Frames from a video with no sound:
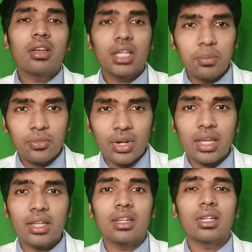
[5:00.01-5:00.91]
Keep
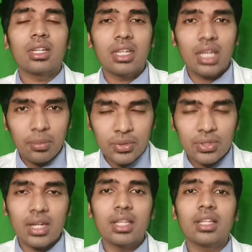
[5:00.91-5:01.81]
trying, keep
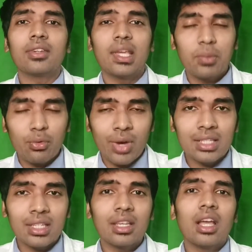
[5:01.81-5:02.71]
studying, keep
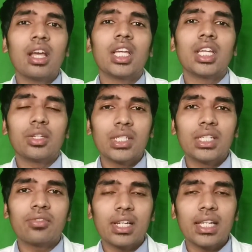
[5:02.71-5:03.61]
revising. You will
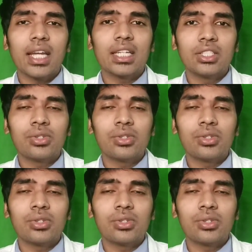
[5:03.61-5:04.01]
definitely get into